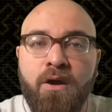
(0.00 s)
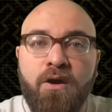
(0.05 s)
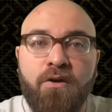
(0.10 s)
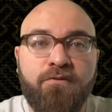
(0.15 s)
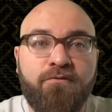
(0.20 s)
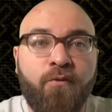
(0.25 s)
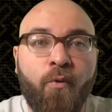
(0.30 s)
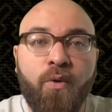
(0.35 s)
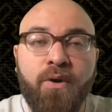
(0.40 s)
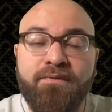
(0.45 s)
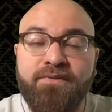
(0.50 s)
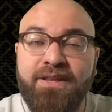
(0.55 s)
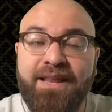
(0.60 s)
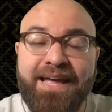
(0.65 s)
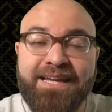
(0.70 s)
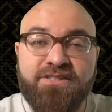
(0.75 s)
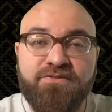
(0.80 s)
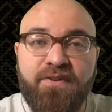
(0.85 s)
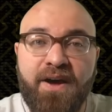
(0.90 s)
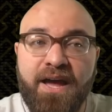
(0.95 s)
Four of the
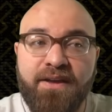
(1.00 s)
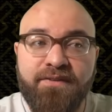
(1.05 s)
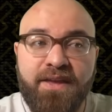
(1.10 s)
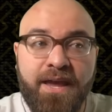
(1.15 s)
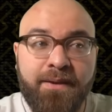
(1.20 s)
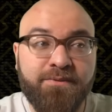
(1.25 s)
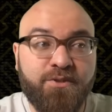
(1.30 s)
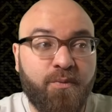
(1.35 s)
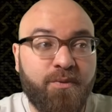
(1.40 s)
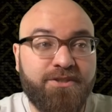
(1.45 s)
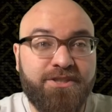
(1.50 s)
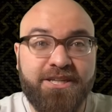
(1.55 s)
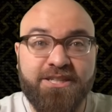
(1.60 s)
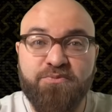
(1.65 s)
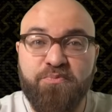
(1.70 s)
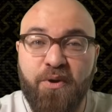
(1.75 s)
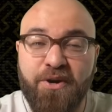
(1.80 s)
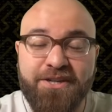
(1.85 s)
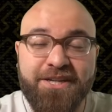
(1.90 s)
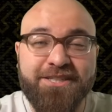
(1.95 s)
last five games in which he has
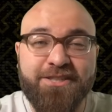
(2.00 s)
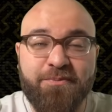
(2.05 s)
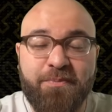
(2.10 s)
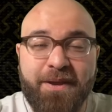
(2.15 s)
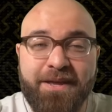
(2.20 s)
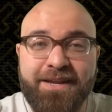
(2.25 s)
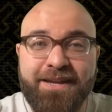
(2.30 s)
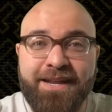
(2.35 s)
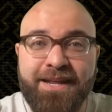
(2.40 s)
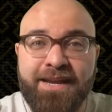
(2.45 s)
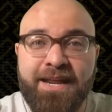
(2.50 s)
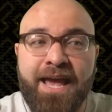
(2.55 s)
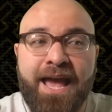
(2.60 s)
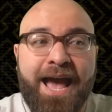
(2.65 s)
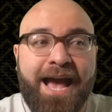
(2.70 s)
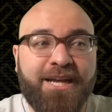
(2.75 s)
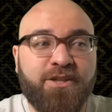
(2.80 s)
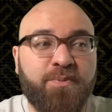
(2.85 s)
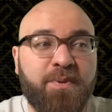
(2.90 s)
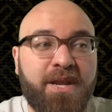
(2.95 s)
participated in
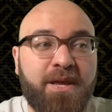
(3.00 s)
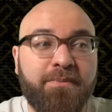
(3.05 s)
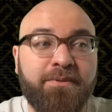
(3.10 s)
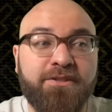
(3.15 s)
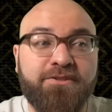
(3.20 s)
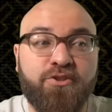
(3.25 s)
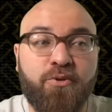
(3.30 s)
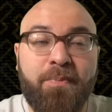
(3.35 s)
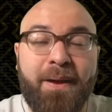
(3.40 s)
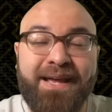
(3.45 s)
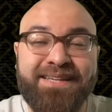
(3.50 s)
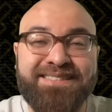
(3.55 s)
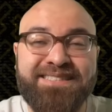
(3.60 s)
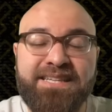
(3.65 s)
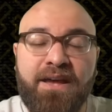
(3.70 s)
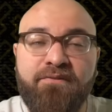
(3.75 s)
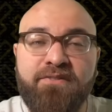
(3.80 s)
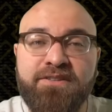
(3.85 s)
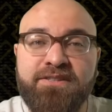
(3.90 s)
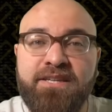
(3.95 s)
has been able to surpass
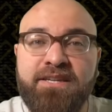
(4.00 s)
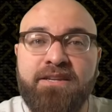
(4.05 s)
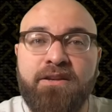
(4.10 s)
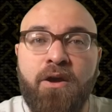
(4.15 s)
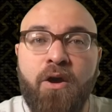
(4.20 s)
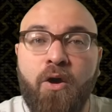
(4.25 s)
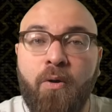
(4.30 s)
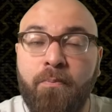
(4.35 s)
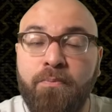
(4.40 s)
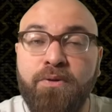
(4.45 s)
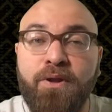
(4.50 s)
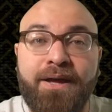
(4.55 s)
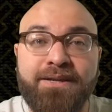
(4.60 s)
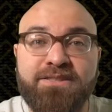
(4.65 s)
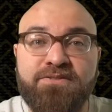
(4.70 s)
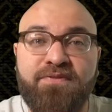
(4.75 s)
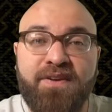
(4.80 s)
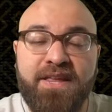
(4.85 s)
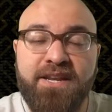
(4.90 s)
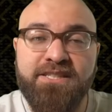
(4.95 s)

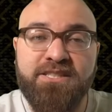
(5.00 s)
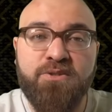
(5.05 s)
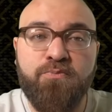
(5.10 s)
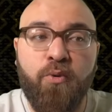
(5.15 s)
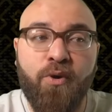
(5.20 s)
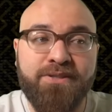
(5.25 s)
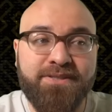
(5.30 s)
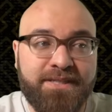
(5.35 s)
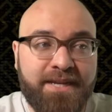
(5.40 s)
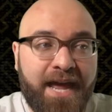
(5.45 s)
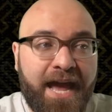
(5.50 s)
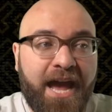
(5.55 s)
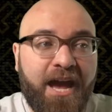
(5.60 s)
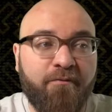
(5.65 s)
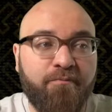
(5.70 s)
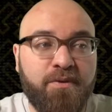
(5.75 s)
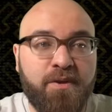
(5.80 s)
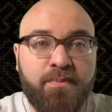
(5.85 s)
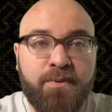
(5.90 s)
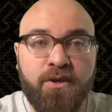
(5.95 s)
17-plus fantasy points in a
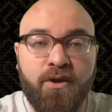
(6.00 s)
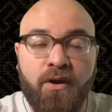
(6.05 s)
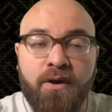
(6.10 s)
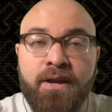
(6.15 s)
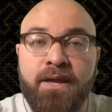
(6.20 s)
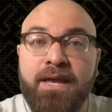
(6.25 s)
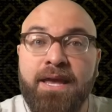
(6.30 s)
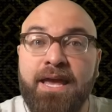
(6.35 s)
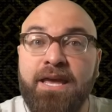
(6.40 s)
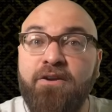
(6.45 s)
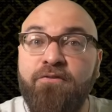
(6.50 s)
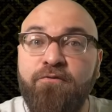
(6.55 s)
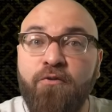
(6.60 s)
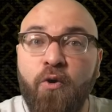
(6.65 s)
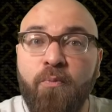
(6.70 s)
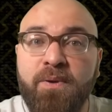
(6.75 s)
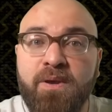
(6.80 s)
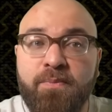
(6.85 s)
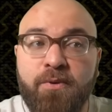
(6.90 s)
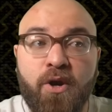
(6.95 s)
half PPR. In a
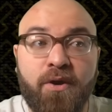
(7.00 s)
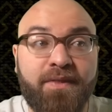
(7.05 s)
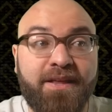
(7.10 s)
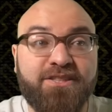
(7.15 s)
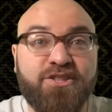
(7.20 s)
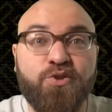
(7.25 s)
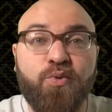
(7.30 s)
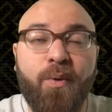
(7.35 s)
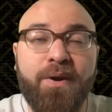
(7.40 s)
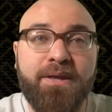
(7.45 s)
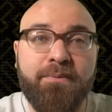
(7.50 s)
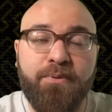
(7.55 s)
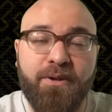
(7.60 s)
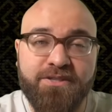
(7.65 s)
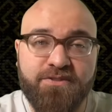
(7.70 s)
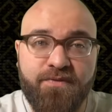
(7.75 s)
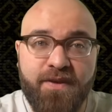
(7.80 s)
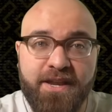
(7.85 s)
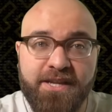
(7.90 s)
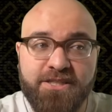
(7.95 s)
full PPR, that's
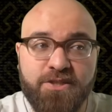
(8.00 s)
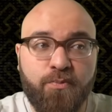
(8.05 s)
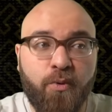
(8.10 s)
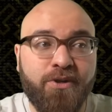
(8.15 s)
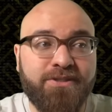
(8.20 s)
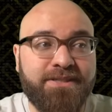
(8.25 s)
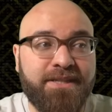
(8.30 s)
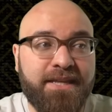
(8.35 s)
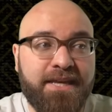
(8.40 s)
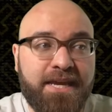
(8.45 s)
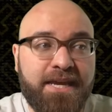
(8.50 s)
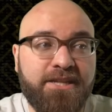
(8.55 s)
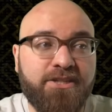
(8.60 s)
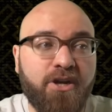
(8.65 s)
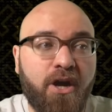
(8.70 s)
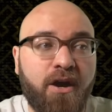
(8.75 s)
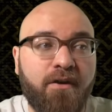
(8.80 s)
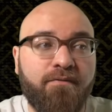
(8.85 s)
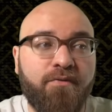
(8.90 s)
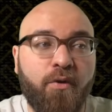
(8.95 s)
20-plus fantasy points in each
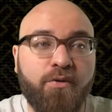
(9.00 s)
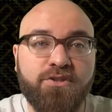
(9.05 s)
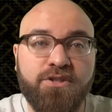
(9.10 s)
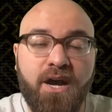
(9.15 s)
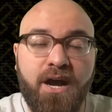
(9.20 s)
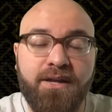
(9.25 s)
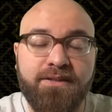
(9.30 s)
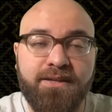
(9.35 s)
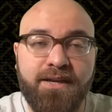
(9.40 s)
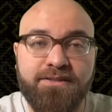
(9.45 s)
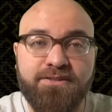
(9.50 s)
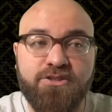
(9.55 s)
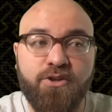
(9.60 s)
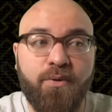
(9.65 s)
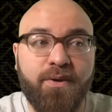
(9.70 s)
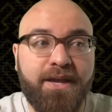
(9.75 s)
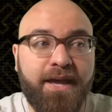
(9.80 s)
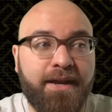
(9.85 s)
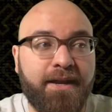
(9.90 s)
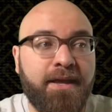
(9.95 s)
of those contests. So
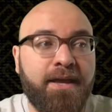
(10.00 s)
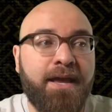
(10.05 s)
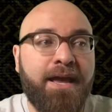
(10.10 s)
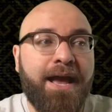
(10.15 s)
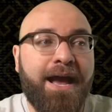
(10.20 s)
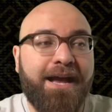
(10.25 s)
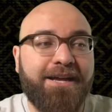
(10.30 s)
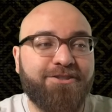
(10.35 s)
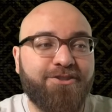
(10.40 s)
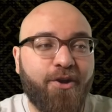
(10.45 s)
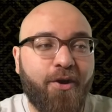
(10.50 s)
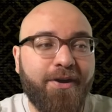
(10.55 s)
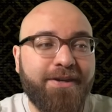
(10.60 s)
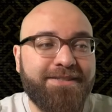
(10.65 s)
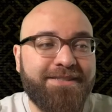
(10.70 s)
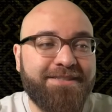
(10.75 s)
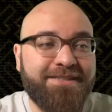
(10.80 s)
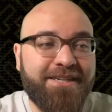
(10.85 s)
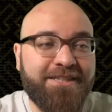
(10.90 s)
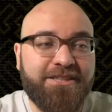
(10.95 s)
again, as long as
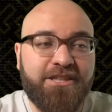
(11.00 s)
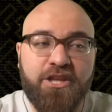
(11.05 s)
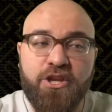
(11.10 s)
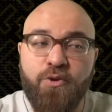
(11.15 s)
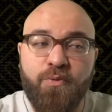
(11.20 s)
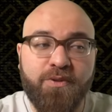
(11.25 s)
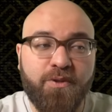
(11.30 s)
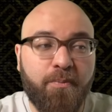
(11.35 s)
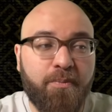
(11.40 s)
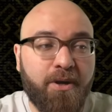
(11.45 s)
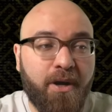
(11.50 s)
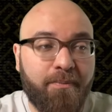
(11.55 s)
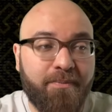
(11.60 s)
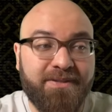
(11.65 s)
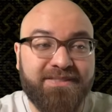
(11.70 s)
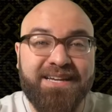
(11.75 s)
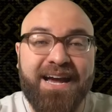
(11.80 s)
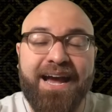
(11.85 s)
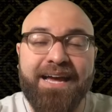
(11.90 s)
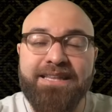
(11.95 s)
he's continuing to put up
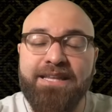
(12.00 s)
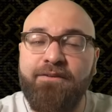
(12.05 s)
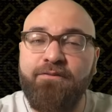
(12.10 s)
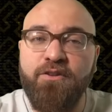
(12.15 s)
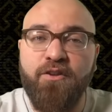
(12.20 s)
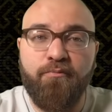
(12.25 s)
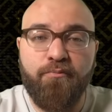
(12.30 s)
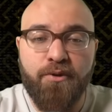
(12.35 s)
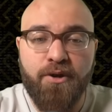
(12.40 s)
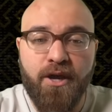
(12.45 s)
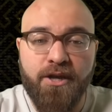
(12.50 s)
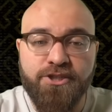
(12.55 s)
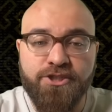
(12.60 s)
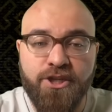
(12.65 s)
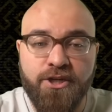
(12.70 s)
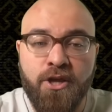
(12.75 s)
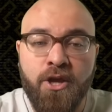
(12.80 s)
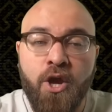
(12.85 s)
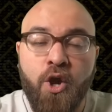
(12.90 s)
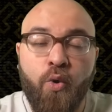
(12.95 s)
this high level of
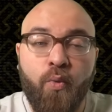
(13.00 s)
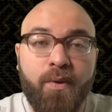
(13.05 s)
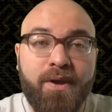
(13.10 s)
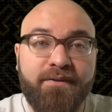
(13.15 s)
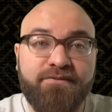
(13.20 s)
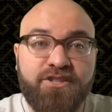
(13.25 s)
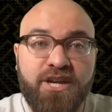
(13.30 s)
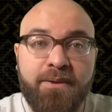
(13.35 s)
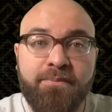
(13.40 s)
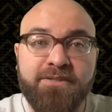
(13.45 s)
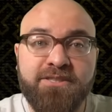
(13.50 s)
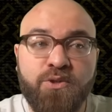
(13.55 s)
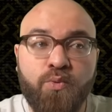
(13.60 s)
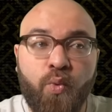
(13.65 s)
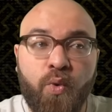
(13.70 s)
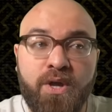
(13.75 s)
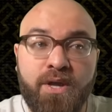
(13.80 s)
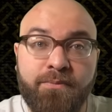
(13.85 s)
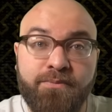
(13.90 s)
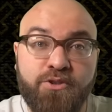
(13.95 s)
production, we have Jameson
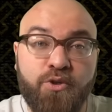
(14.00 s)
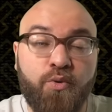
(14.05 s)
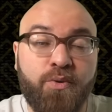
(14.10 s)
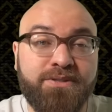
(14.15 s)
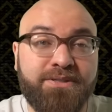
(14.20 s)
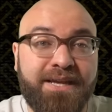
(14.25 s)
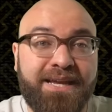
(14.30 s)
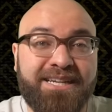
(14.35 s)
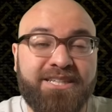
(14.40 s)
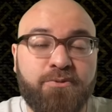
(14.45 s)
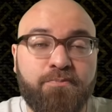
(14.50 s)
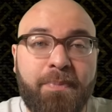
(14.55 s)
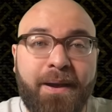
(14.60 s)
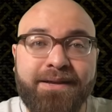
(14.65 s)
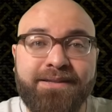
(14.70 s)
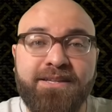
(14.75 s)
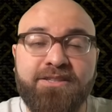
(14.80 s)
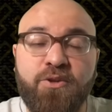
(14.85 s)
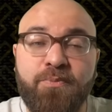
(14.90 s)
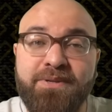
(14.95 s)
Williams, who is
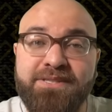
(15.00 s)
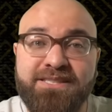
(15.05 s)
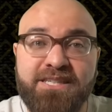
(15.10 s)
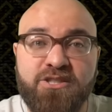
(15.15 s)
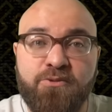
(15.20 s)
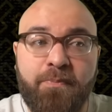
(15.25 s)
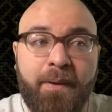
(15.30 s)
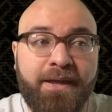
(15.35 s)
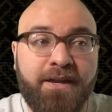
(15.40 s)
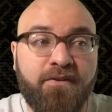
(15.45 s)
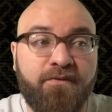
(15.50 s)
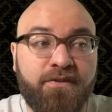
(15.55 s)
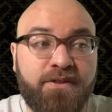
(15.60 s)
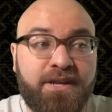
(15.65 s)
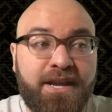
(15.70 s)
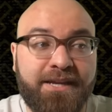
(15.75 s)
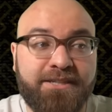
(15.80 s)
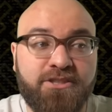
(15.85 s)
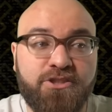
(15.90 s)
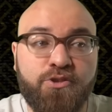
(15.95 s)
expected to be suspended for the
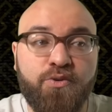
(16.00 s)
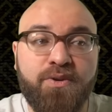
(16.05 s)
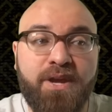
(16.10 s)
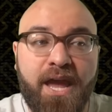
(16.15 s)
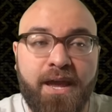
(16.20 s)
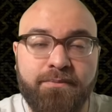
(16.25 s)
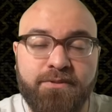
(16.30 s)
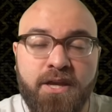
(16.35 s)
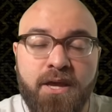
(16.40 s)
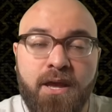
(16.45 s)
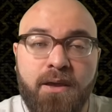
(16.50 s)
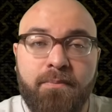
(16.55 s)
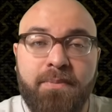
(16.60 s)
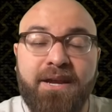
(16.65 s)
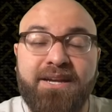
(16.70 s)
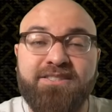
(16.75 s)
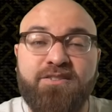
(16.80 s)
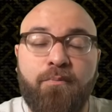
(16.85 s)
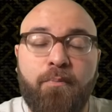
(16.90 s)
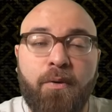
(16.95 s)
next two games
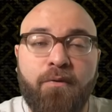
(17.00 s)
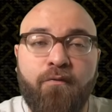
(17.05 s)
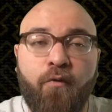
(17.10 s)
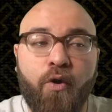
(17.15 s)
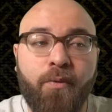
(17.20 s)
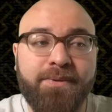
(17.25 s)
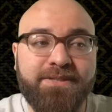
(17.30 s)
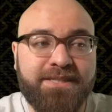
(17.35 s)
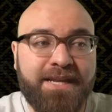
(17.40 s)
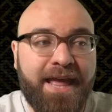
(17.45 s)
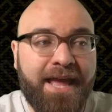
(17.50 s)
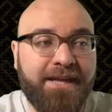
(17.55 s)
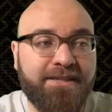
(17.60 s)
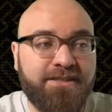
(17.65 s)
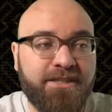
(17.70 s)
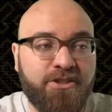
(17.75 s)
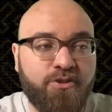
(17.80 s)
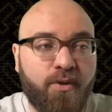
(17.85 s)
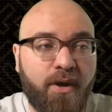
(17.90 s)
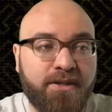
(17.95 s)
because of
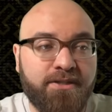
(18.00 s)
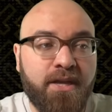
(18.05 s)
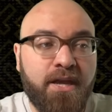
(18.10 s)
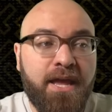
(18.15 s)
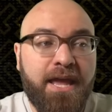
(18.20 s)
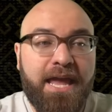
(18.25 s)
performance-enhancing drugs.